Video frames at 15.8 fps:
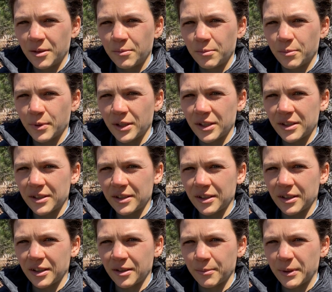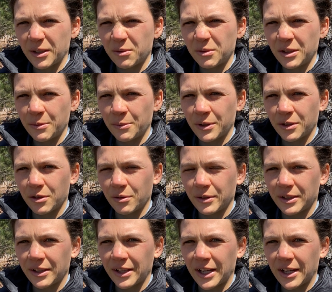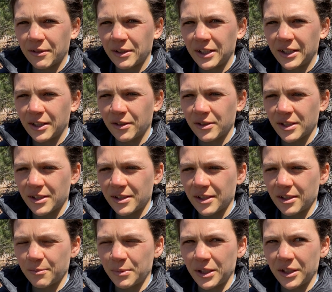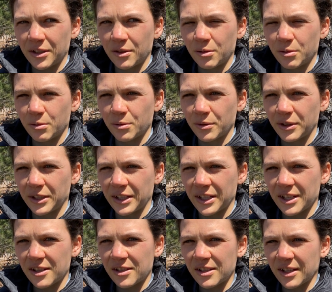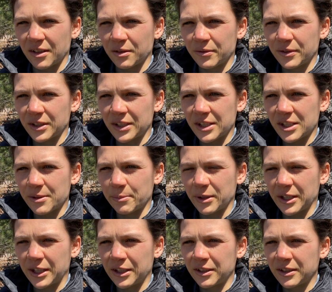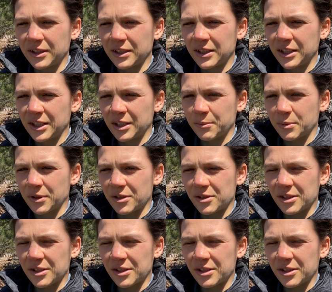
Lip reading: but I don't really want to go into that right now because that's going to be a whole thing in itself to explain. There's a